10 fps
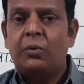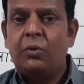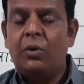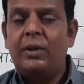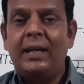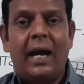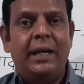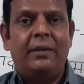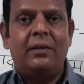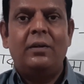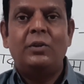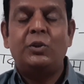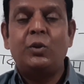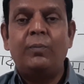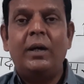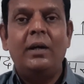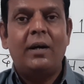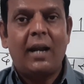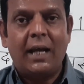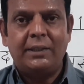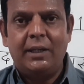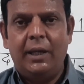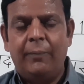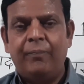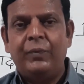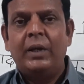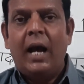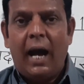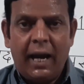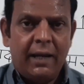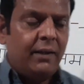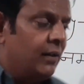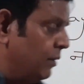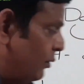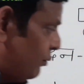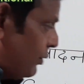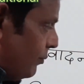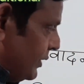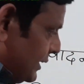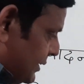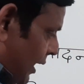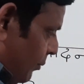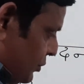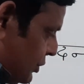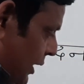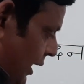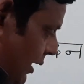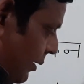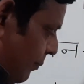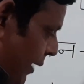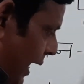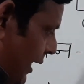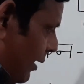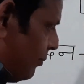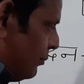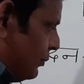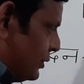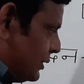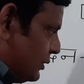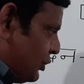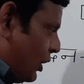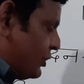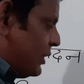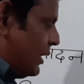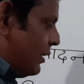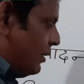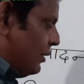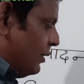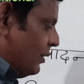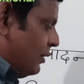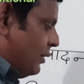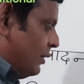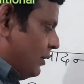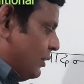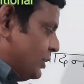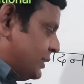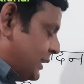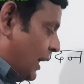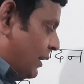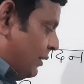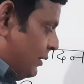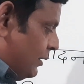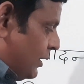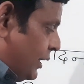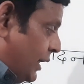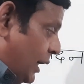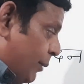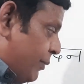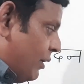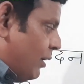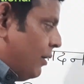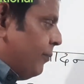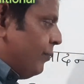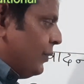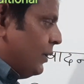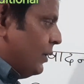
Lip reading: good night, Shubh Ratri. And from this term, sir, madam, daughter, son, neighbor,